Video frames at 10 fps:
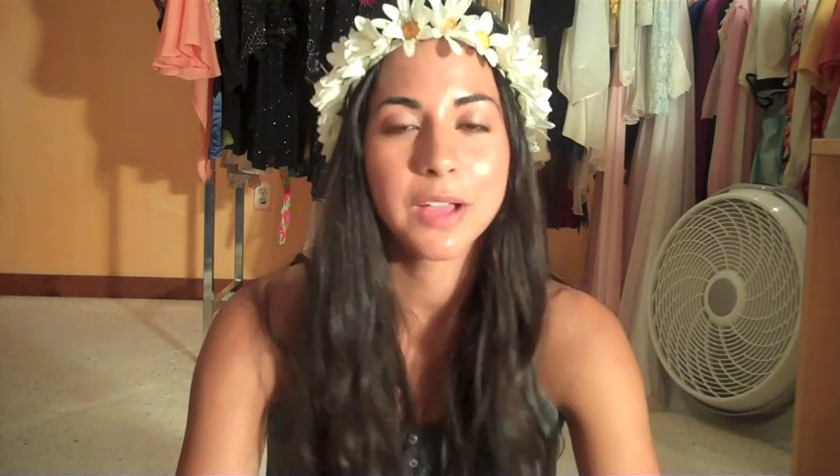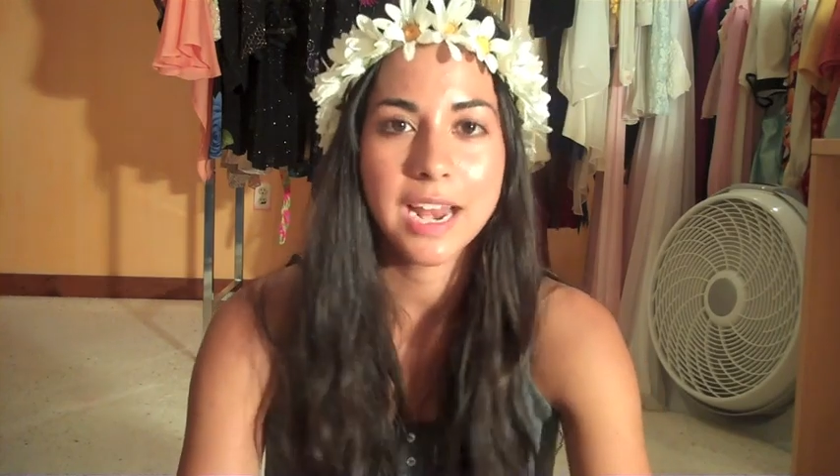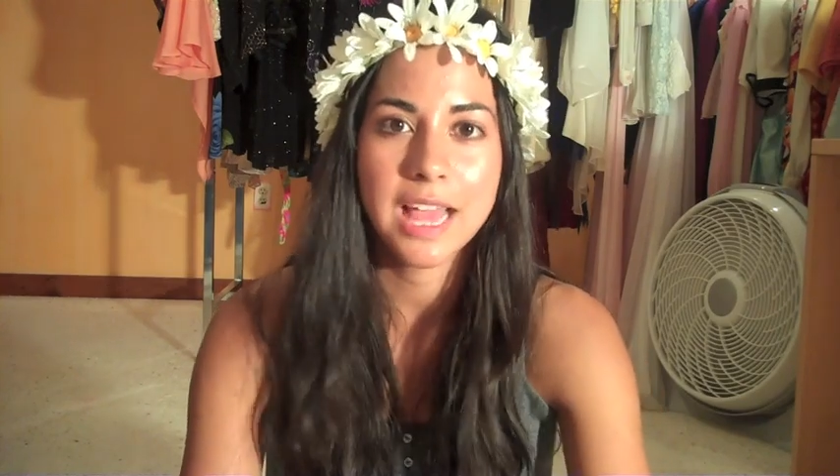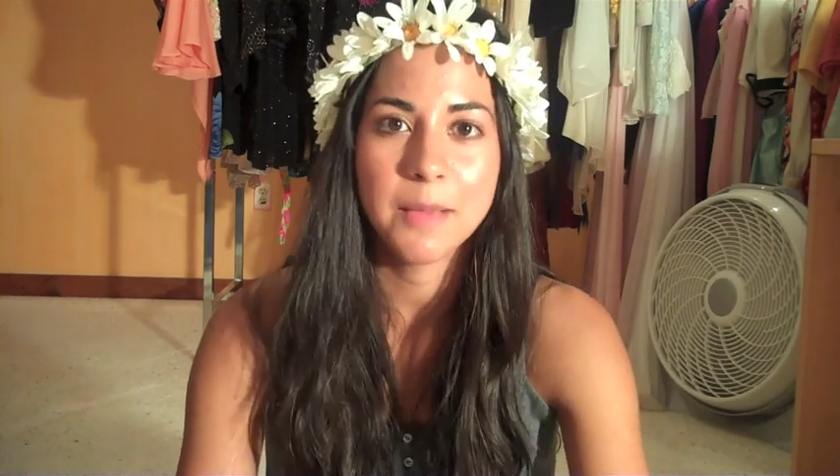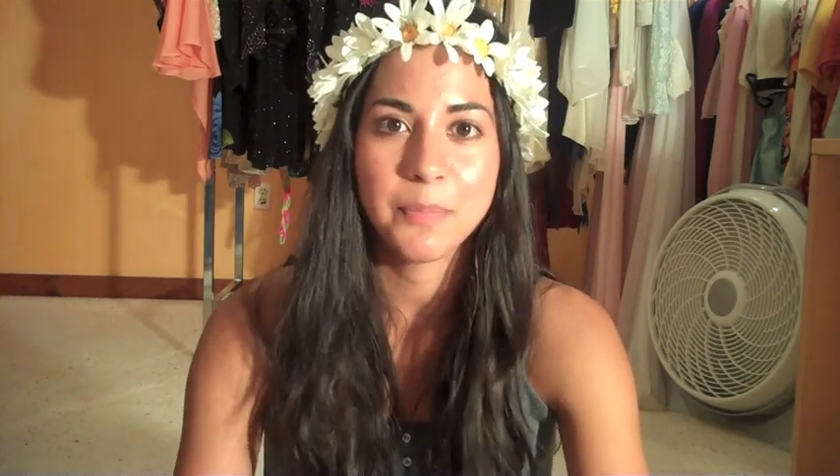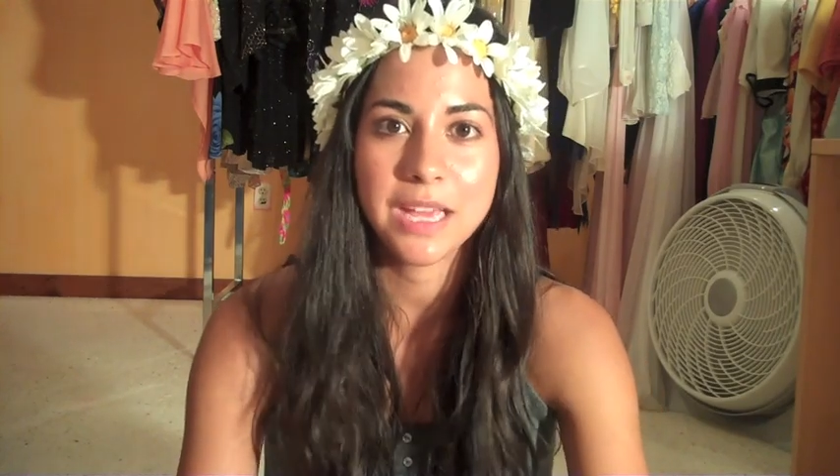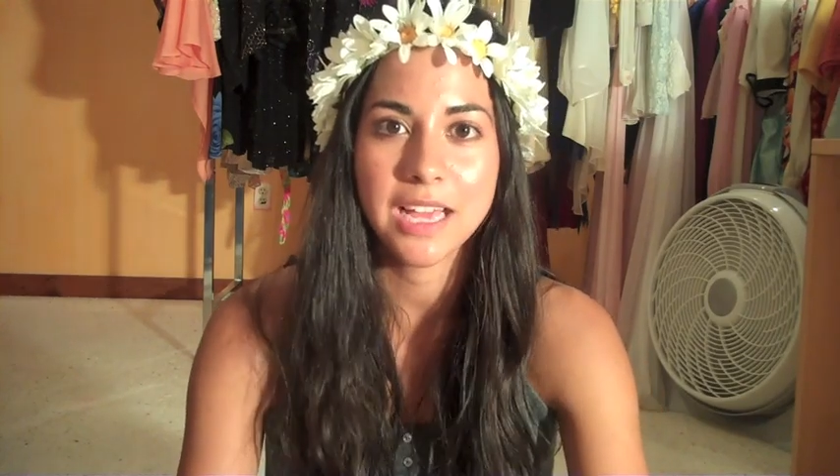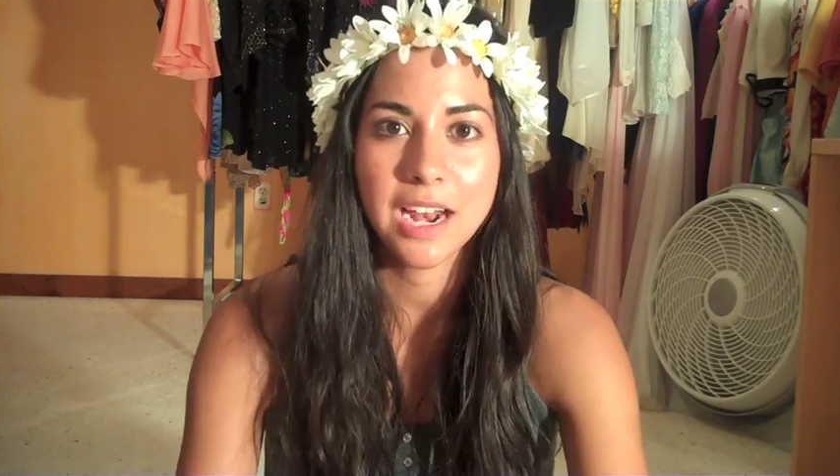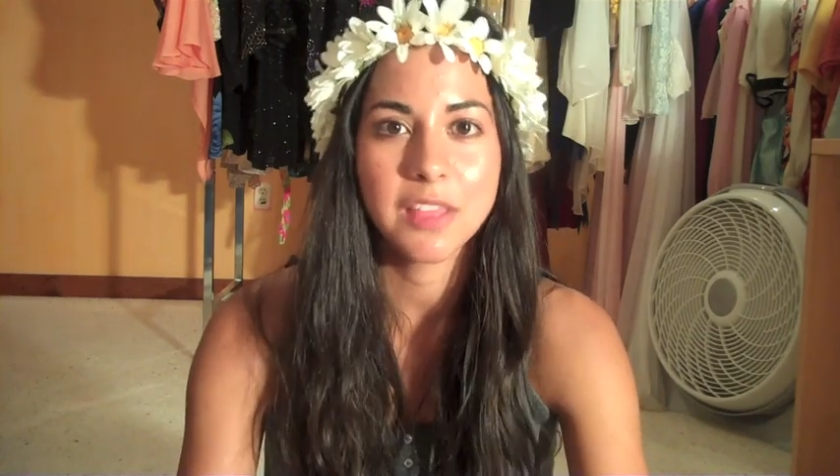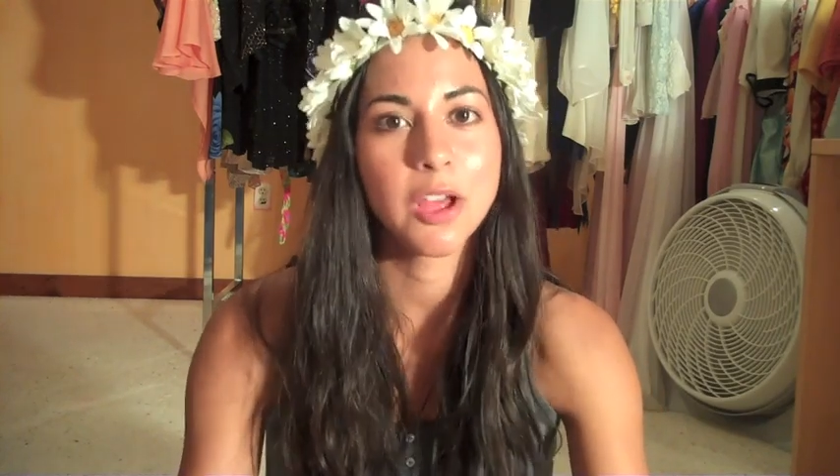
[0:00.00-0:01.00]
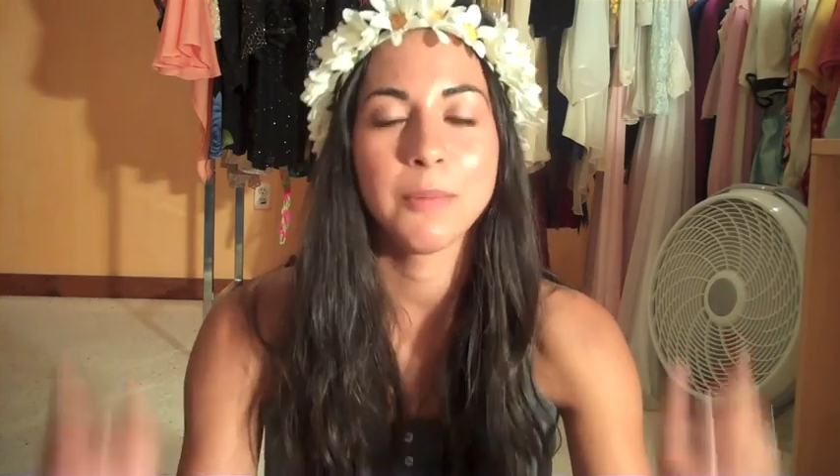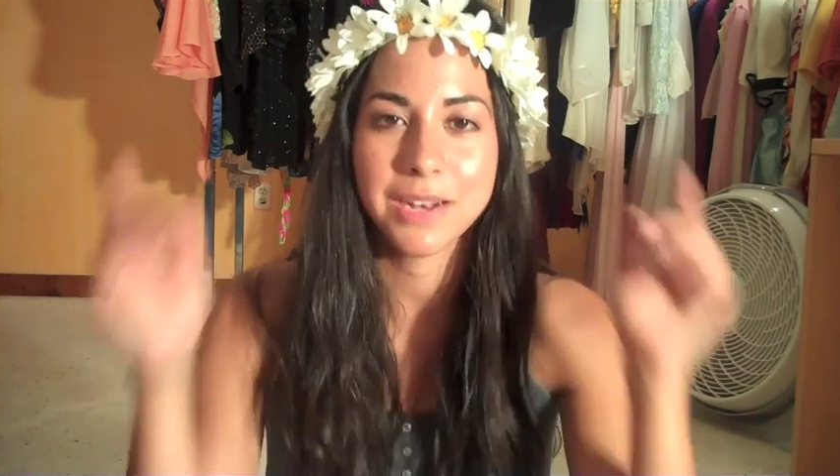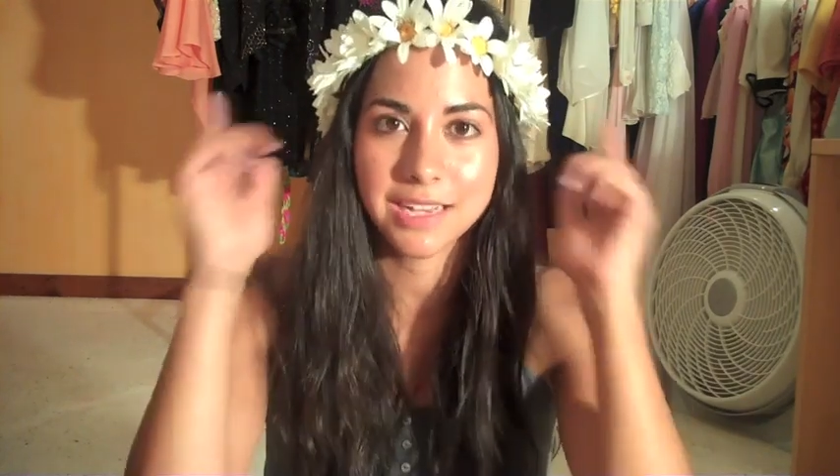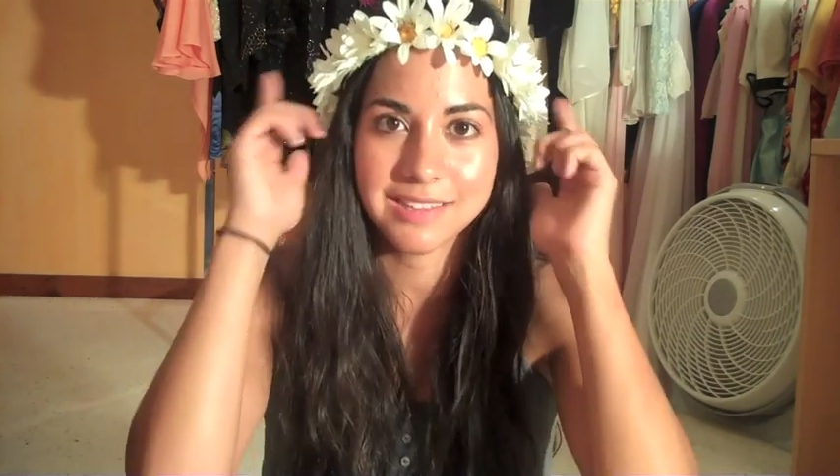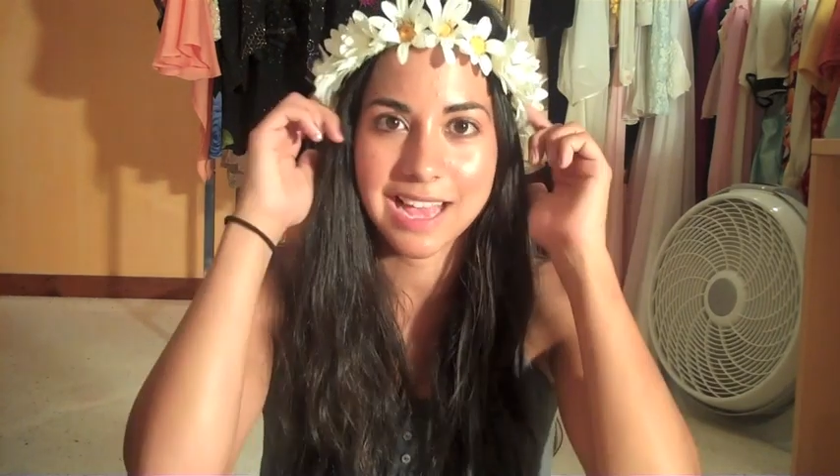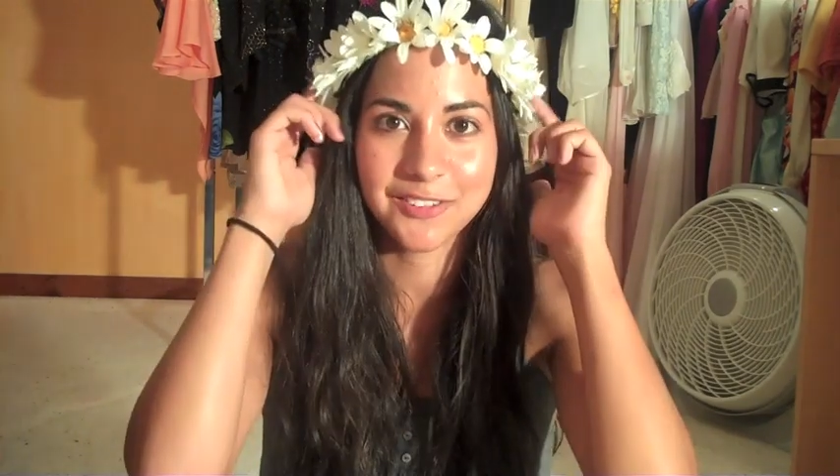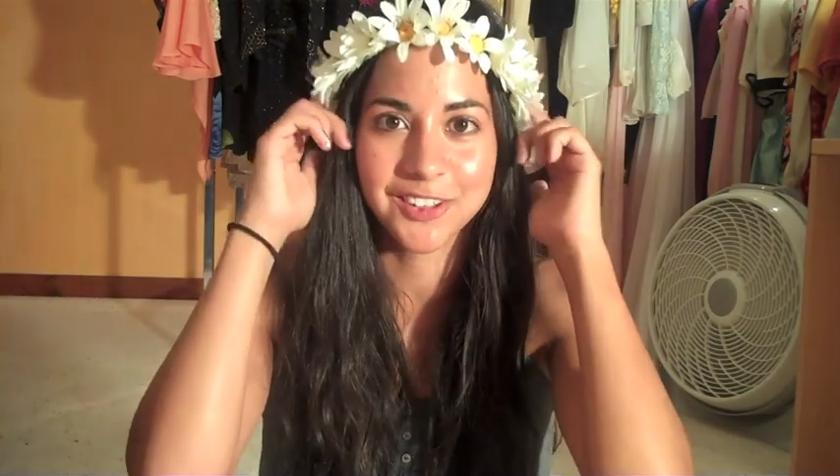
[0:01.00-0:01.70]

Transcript: kind of hippie, and I thought it'd be nice to have